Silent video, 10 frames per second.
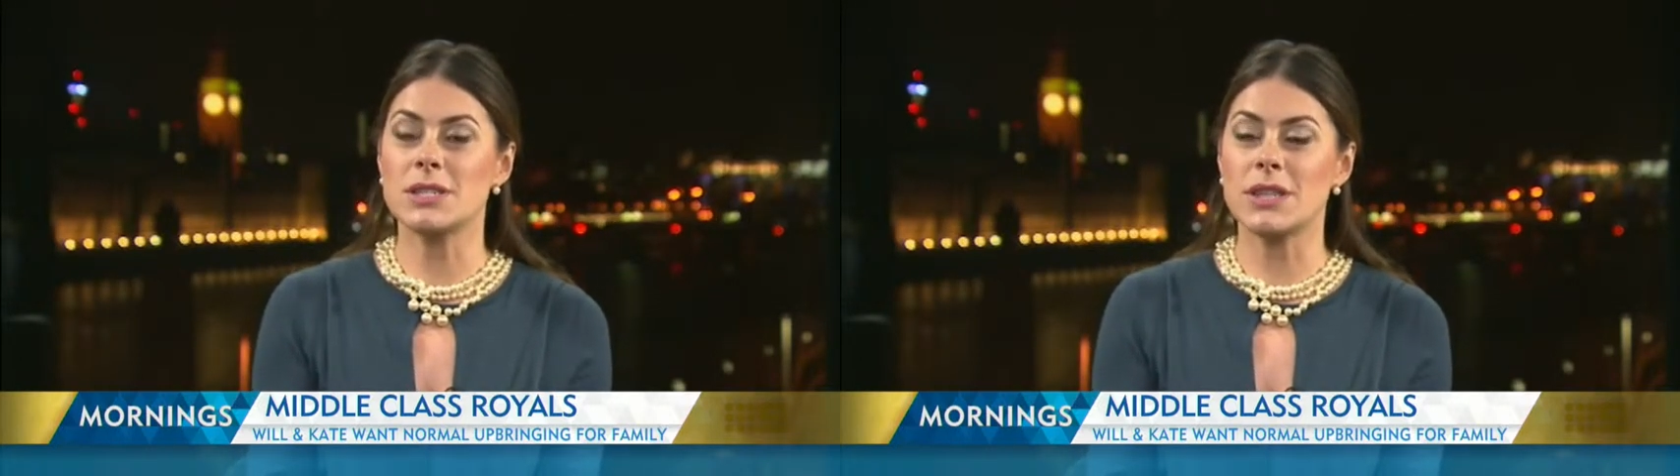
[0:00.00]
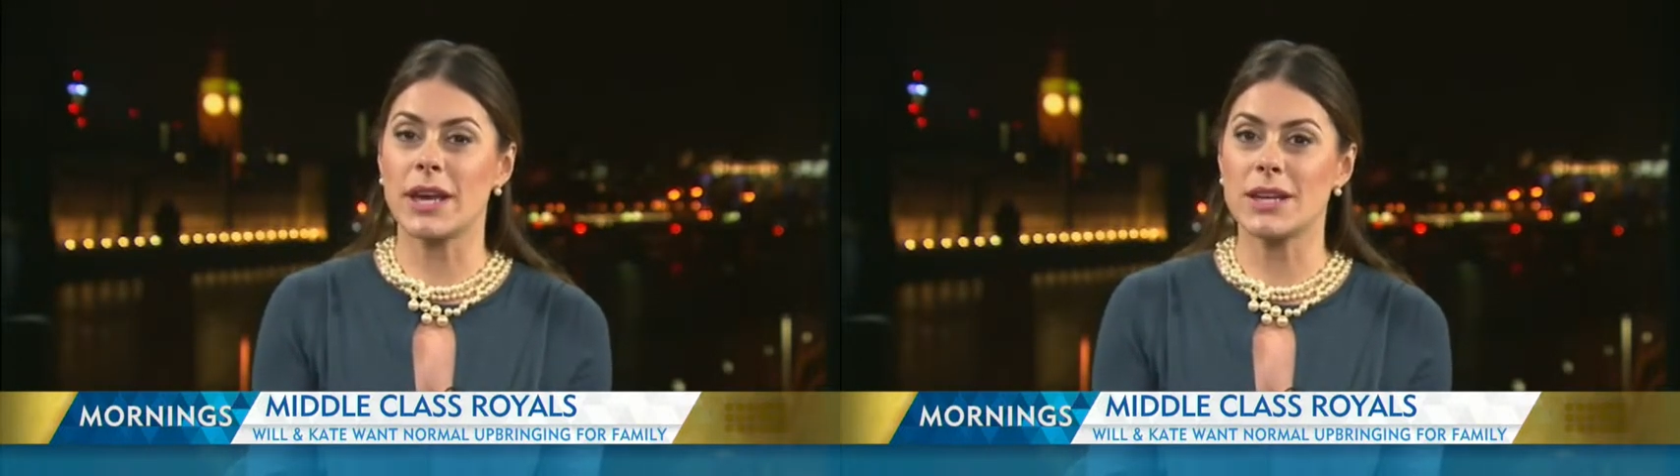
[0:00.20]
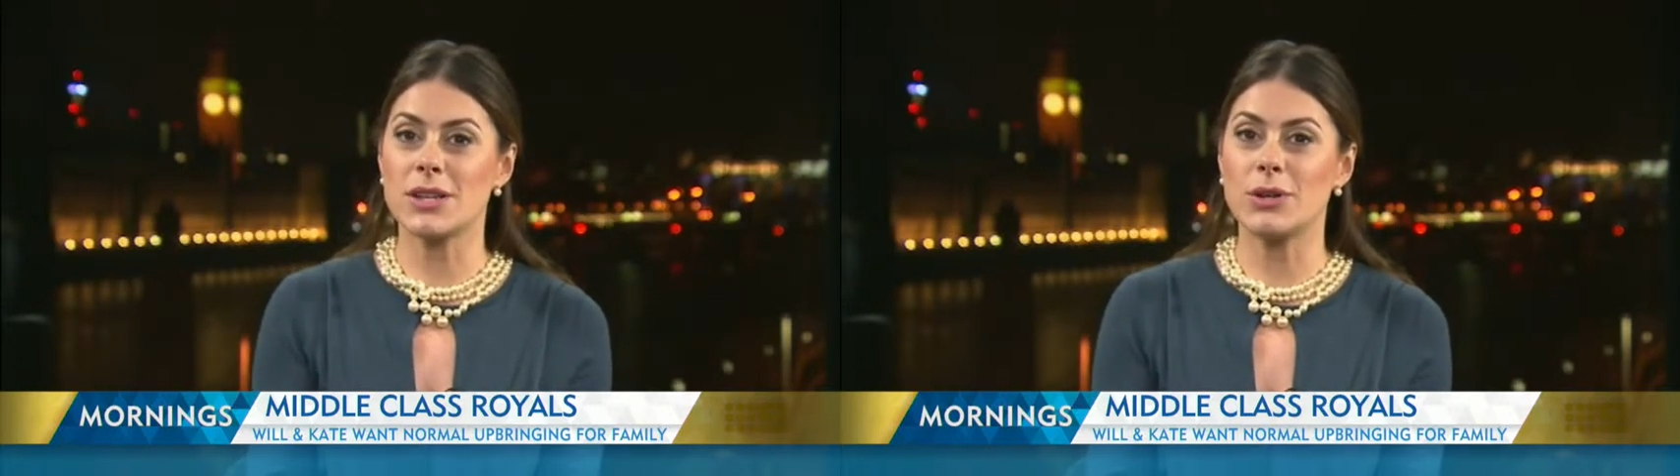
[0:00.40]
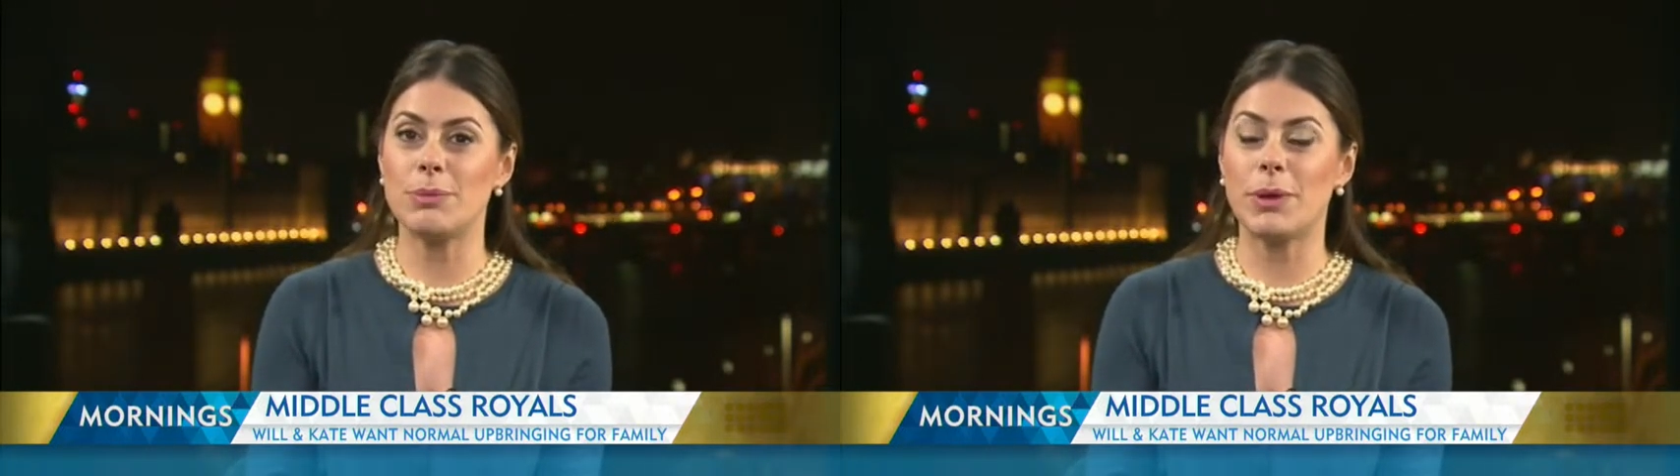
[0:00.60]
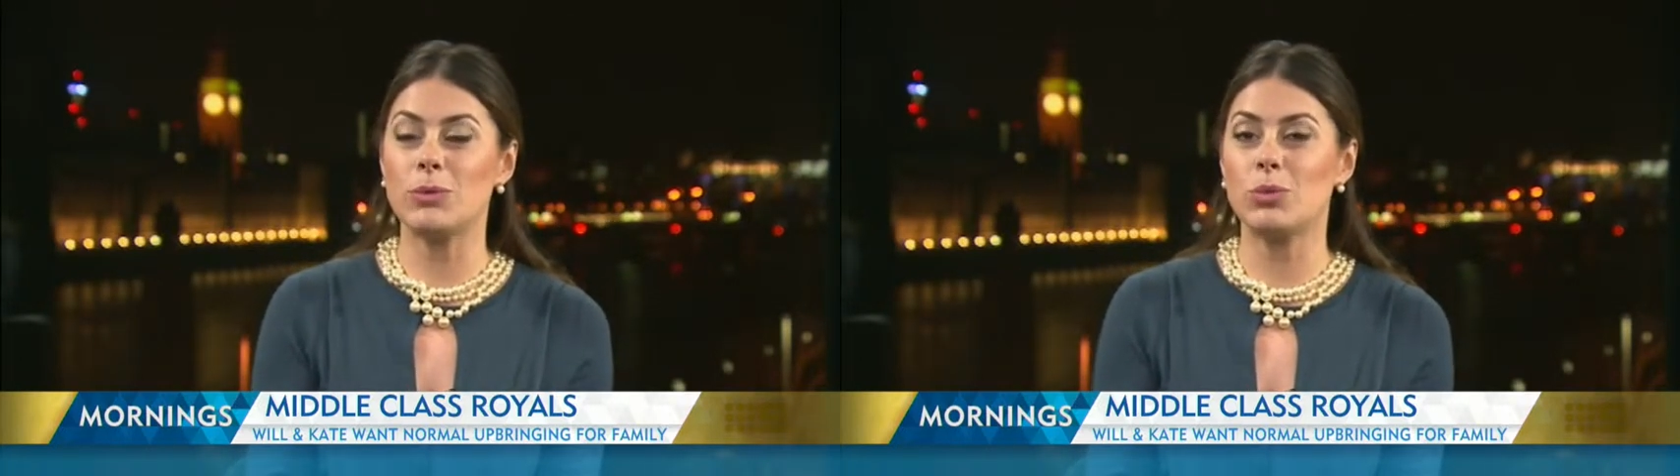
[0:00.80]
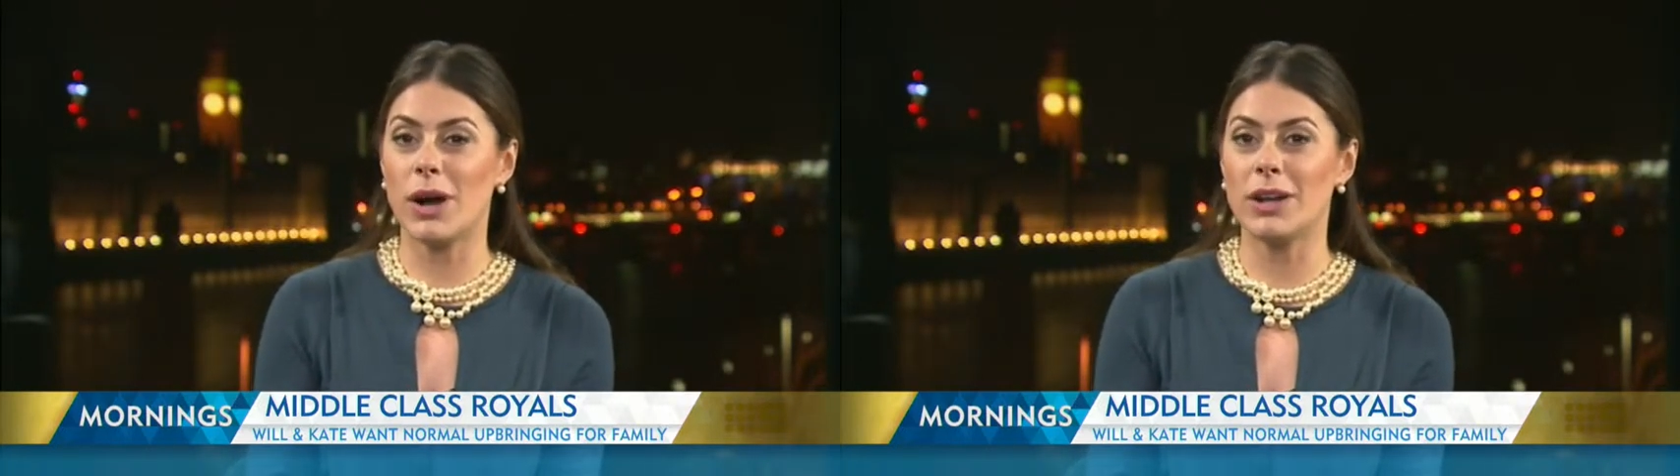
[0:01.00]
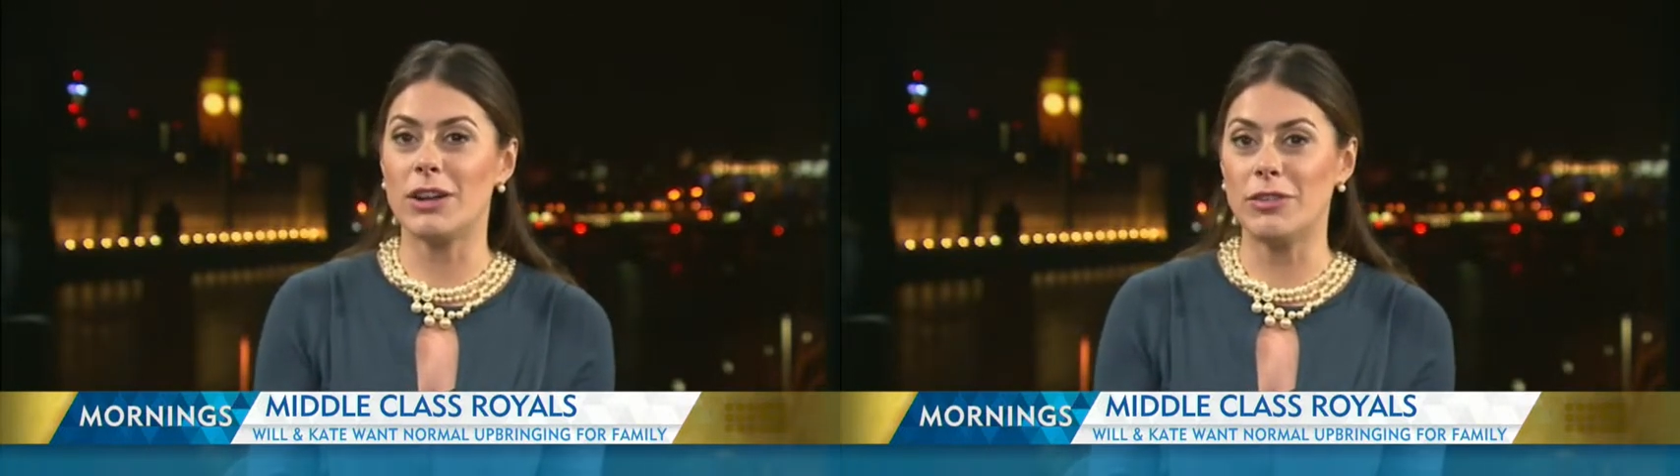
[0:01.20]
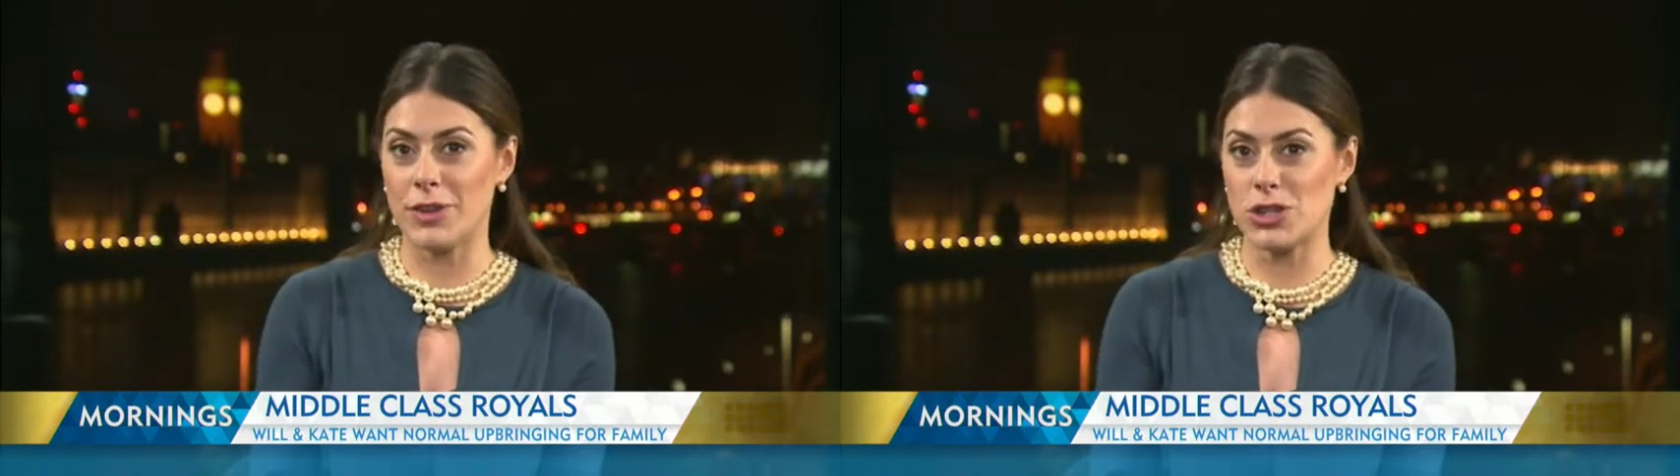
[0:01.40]
there has only been one
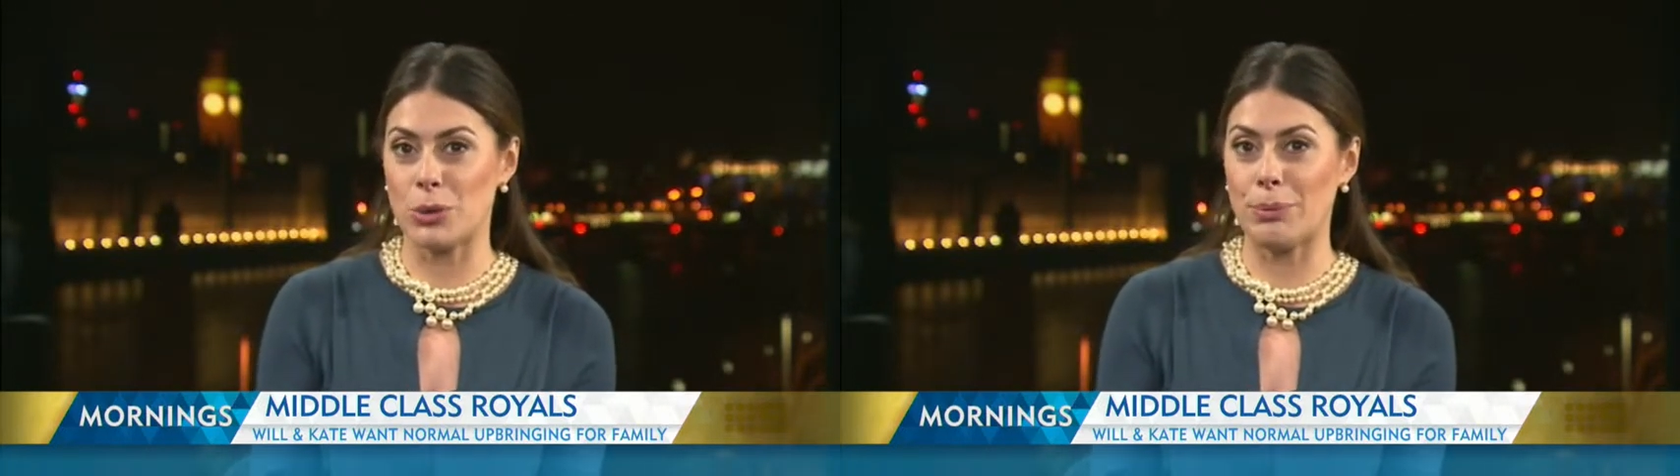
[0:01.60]
official